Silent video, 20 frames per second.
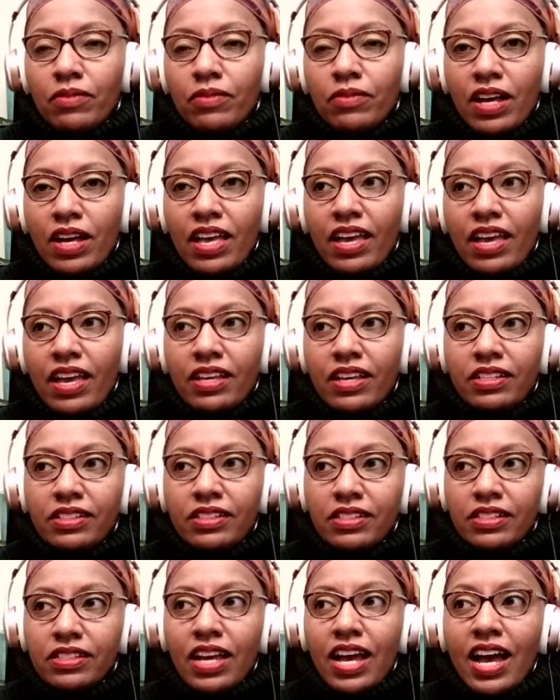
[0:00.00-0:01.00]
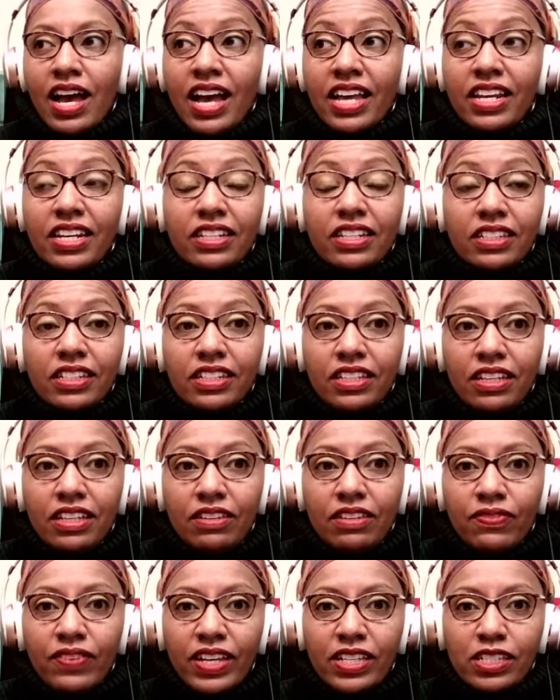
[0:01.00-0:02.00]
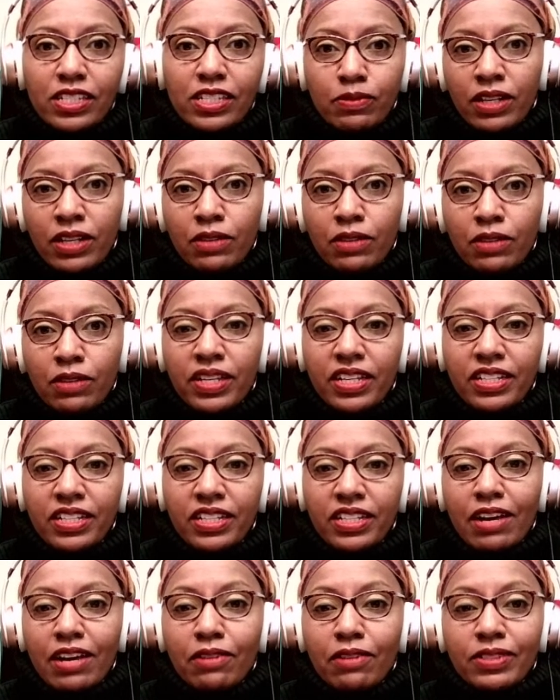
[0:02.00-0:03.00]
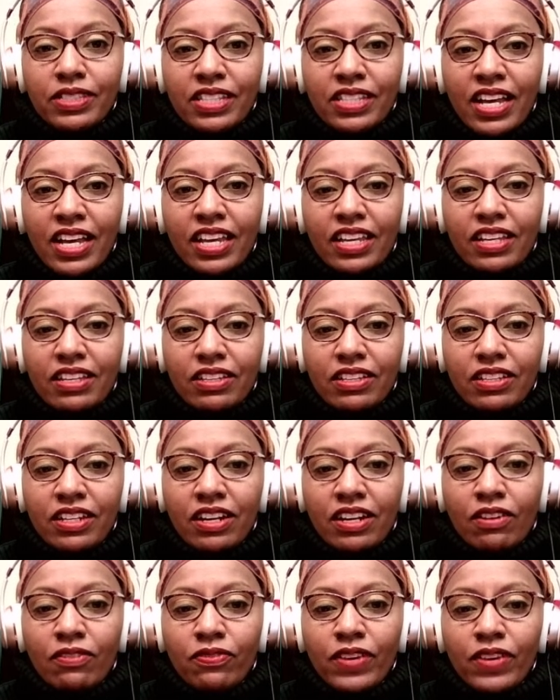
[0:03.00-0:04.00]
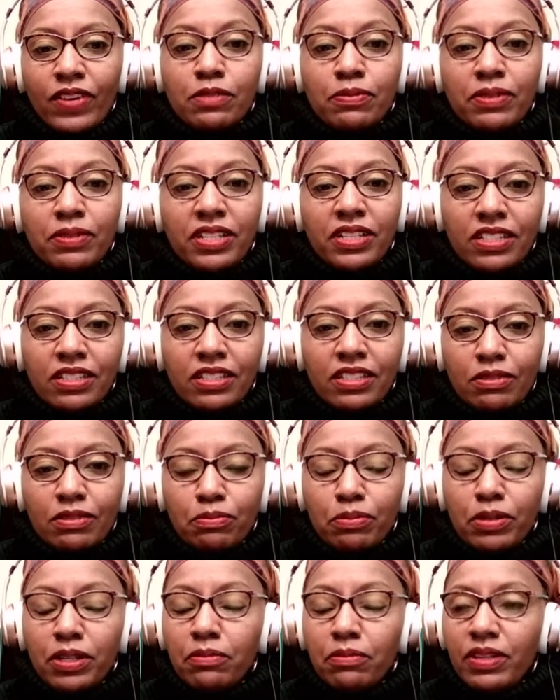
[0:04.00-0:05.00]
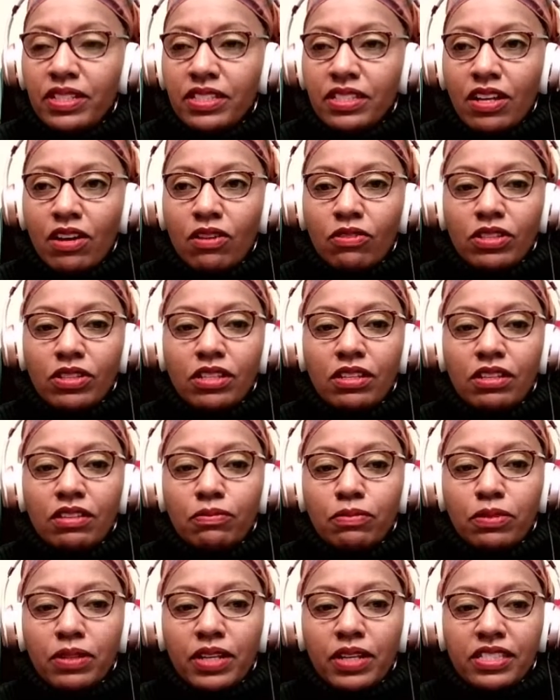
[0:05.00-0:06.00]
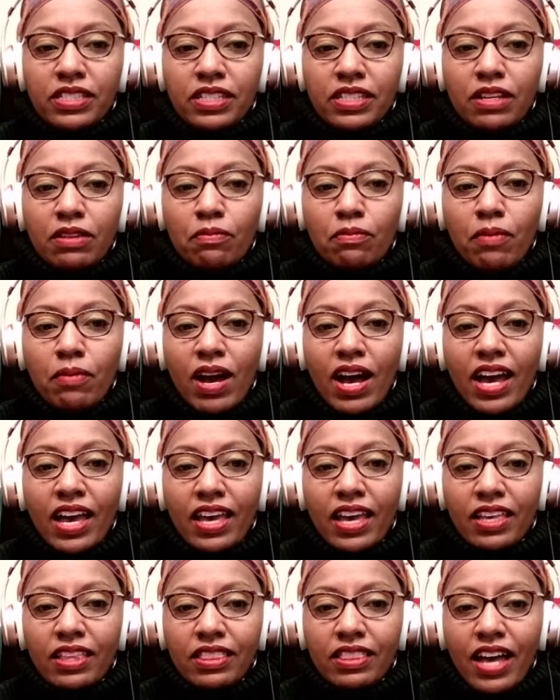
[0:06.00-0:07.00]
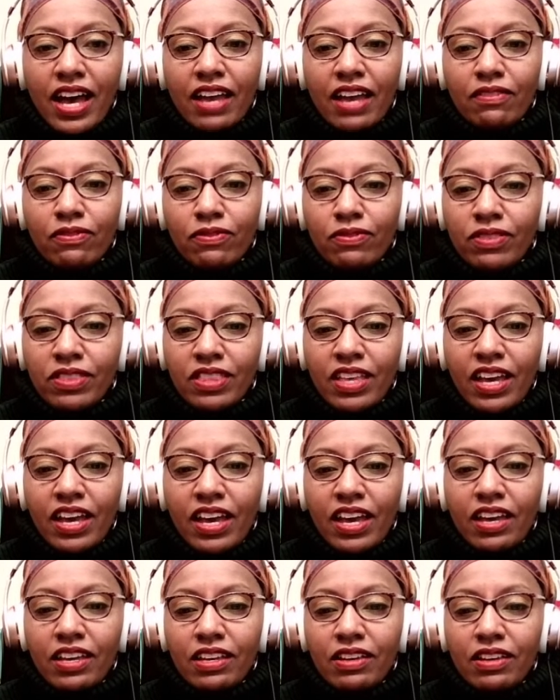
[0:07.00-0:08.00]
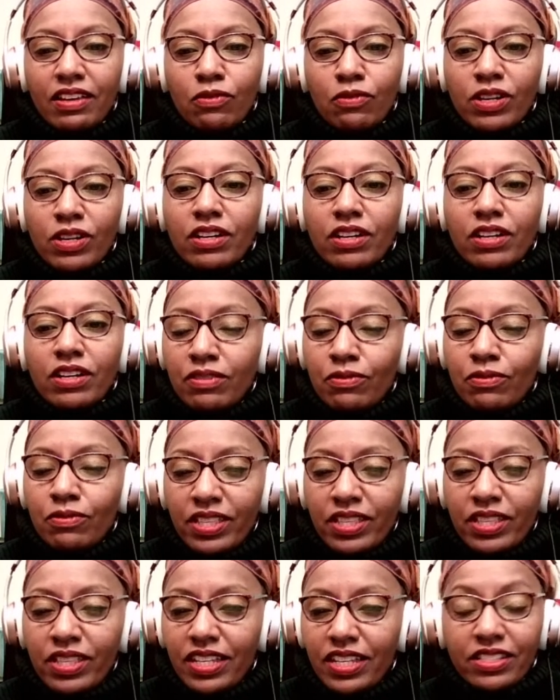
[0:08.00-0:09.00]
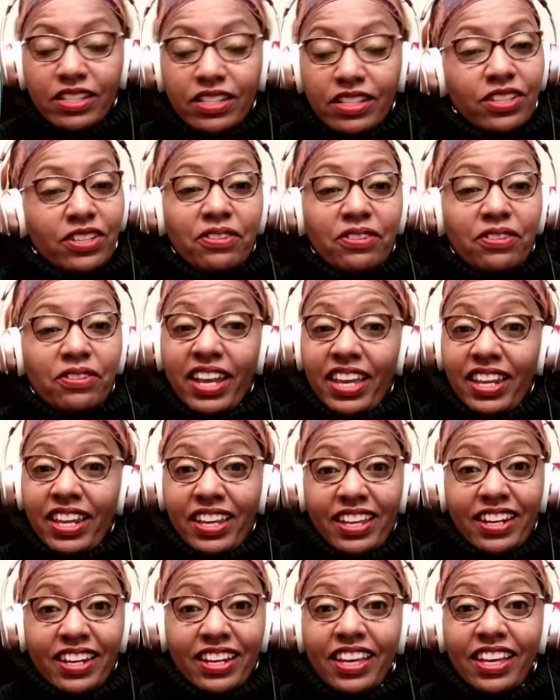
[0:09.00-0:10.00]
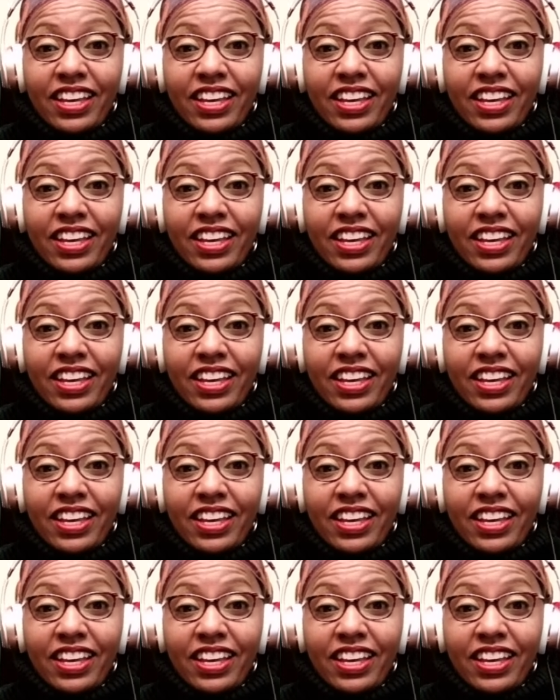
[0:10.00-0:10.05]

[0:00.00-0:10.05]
and I didn't leave Facebook because I was like, Facebook is pretty much the only place in my life that where things are curated.